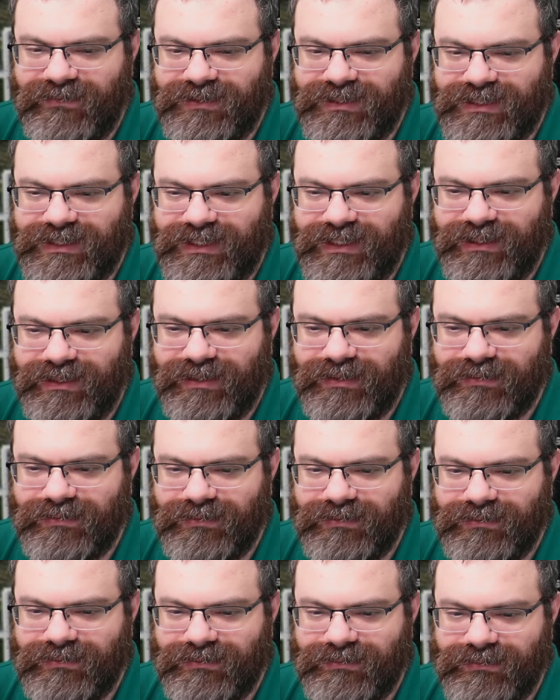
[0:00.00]
are just here.
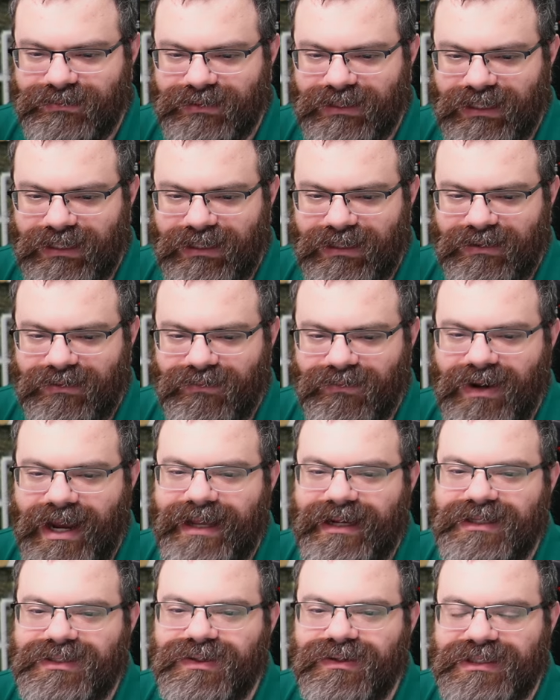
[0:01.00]

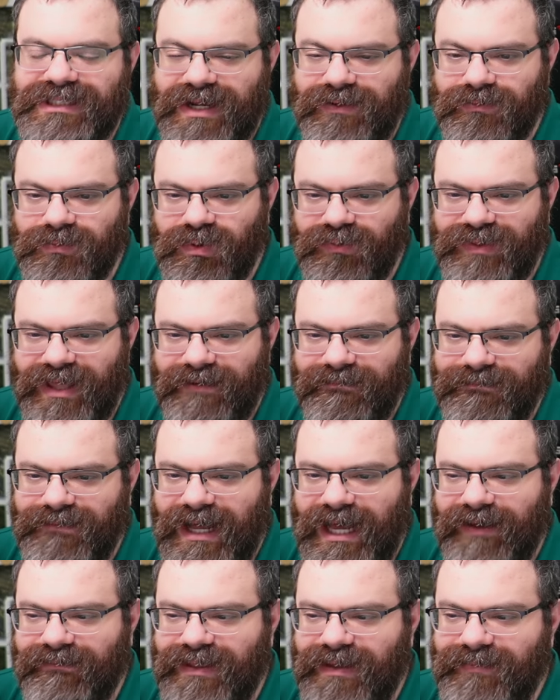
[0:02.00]
Right, as soon as I remove that
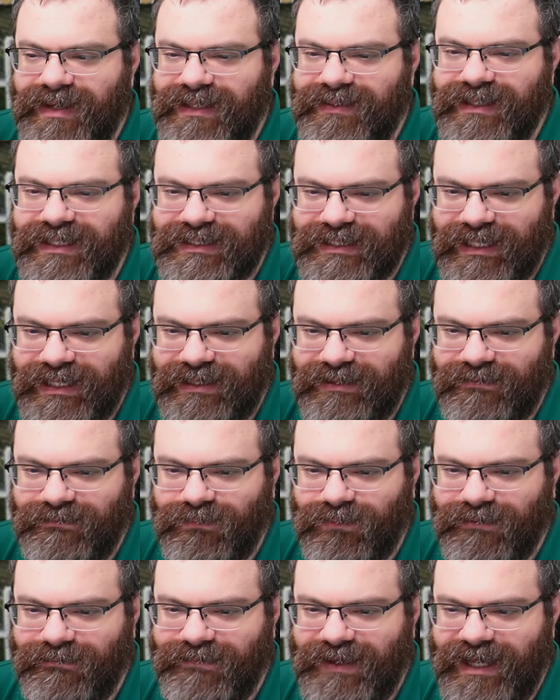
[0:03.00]
5, that made this a hidden
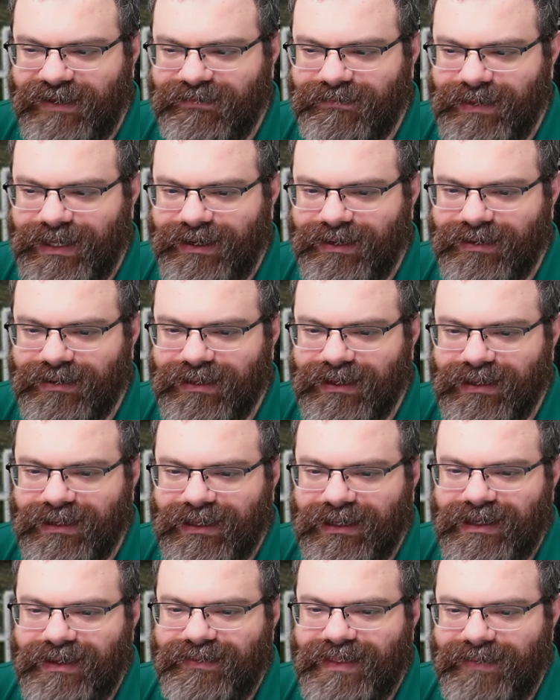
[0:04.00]
4-5 pair.
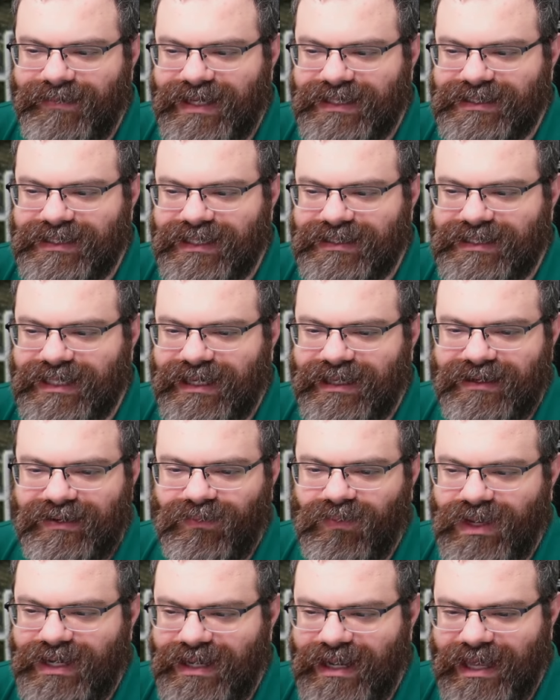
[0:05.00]
That makes this a
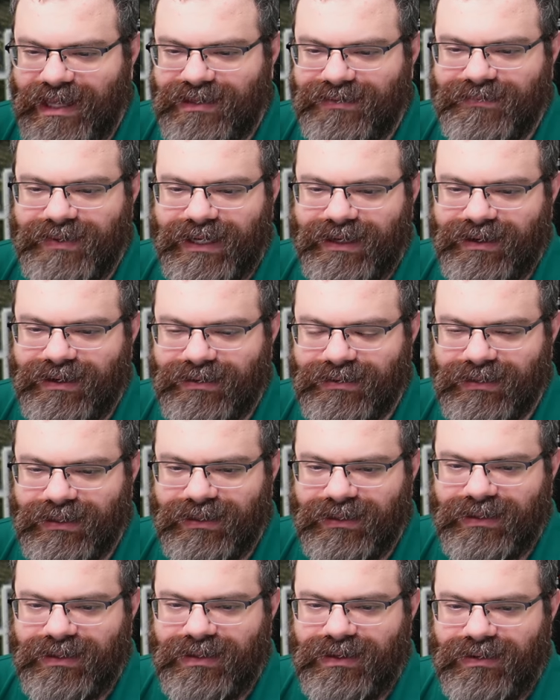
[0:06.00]
hidden 1-9 pair
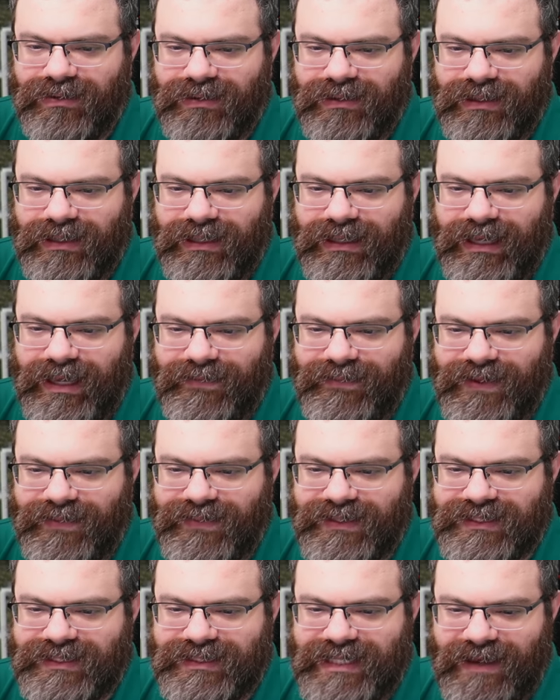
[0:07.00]
and
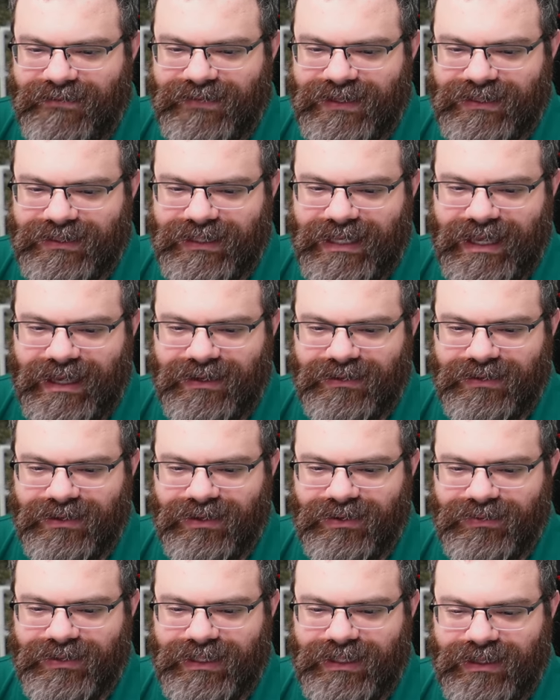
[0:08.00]
then the seven can't
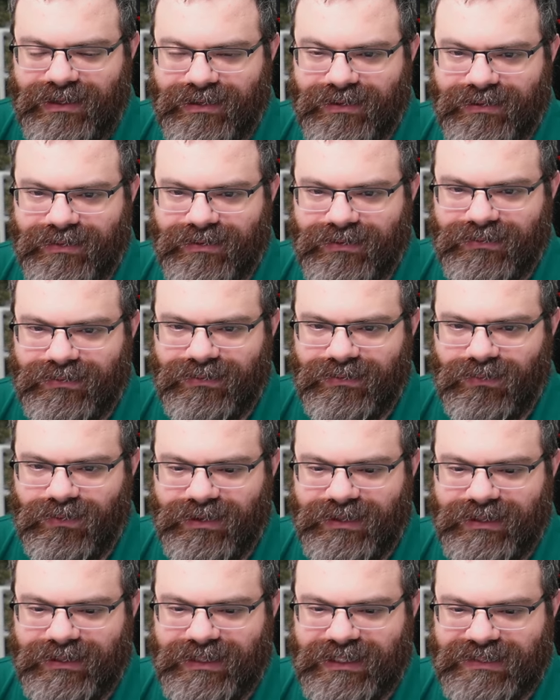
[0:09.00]
go here,
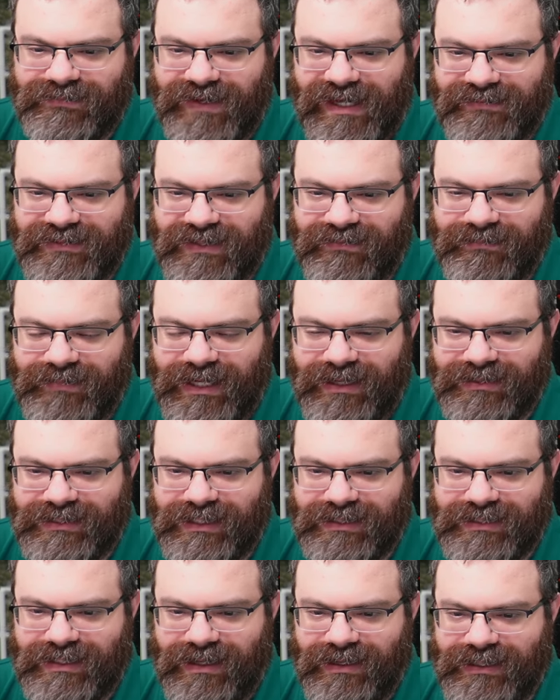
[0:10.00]
where this five seven pair
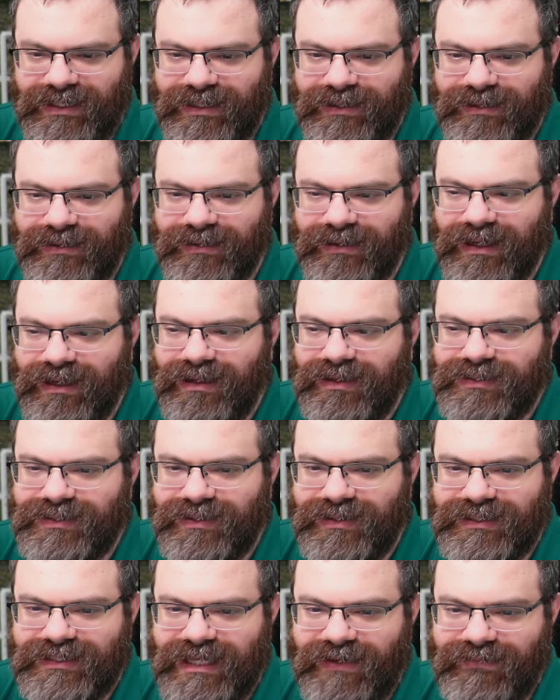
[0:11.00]
says not here,
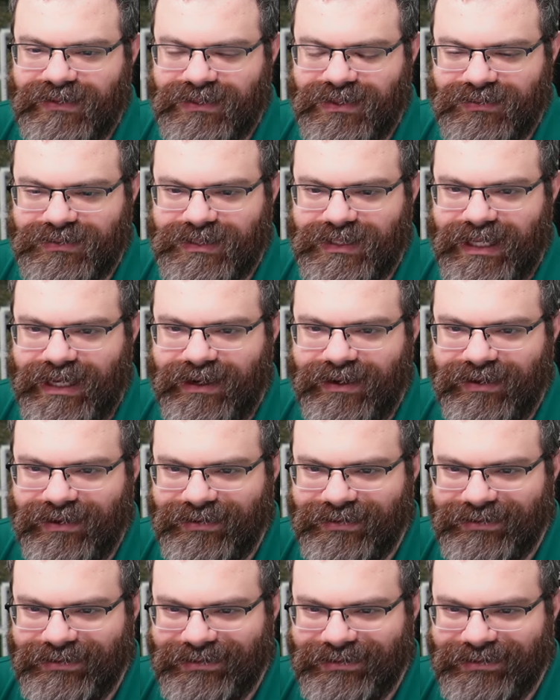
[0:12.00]
so the seven goes there,